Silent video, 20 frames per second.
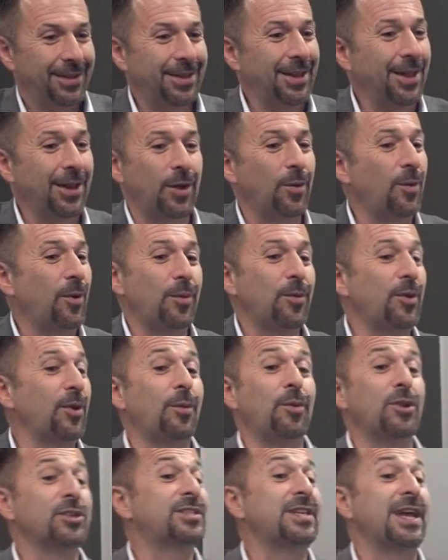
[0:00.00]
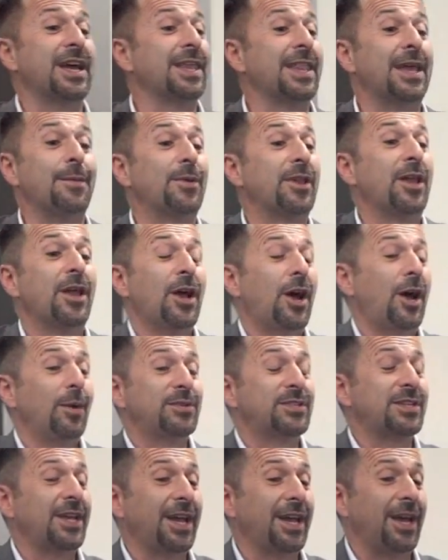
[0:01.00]
No, I'm not saying that, but
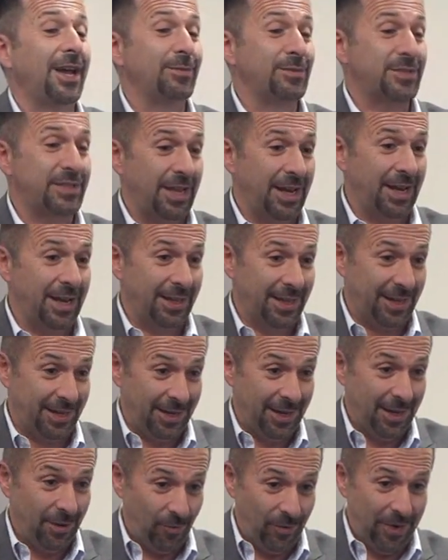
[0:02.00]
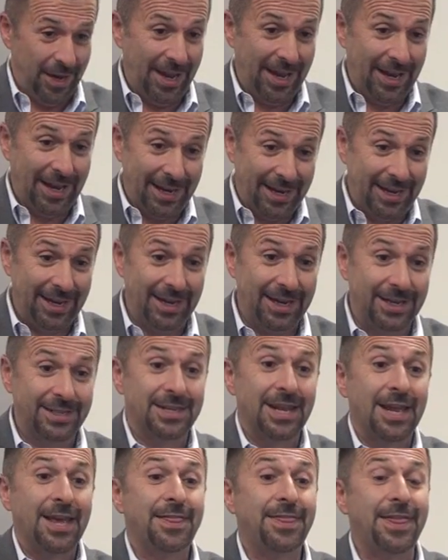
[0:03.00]
I'm saying that reality is
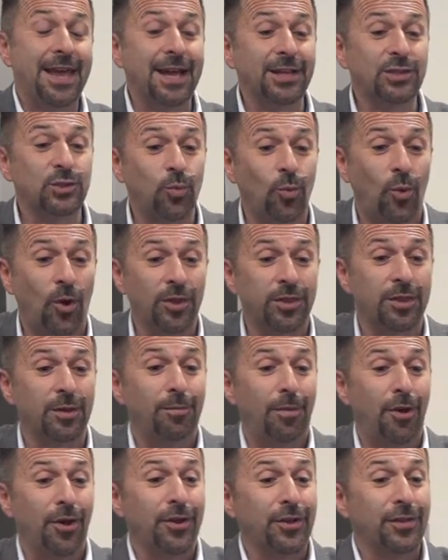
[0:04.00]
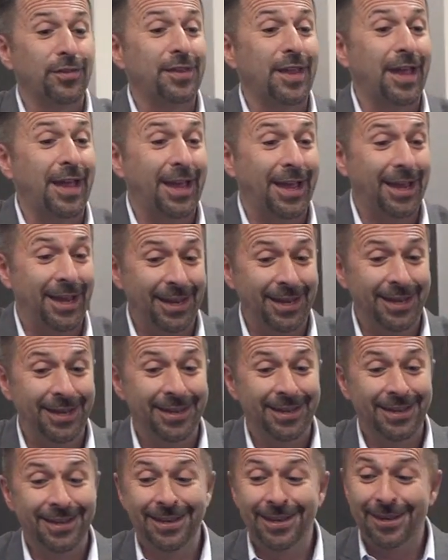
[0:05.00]
that's what the modern day
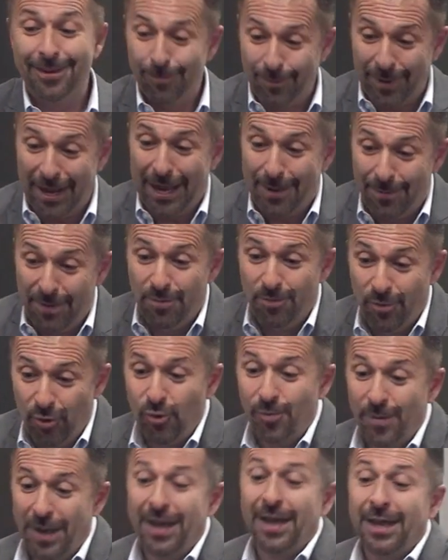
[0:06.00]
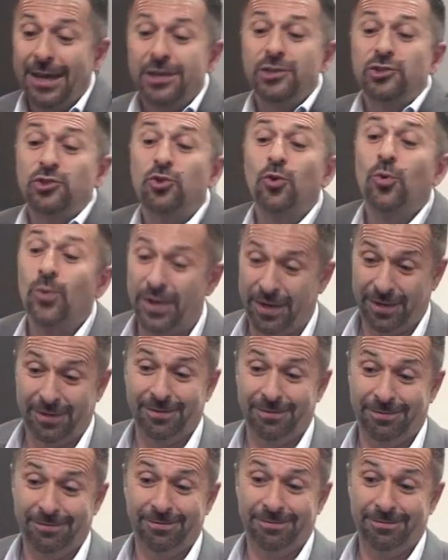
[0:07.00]
baby boomer is doing,
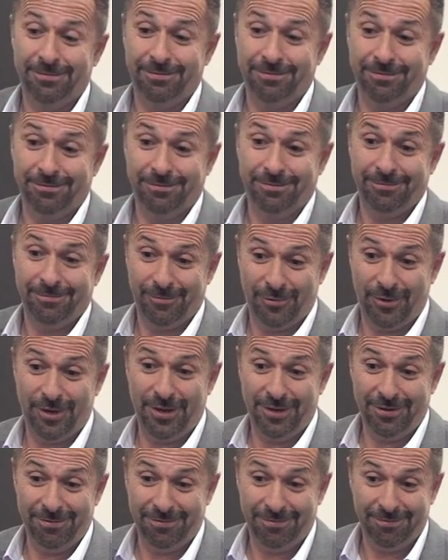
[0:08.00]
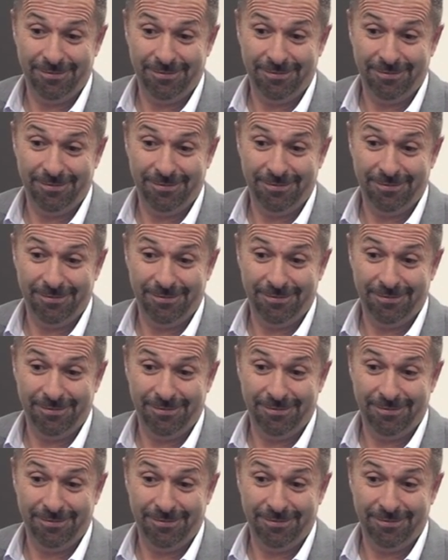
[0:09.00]
right?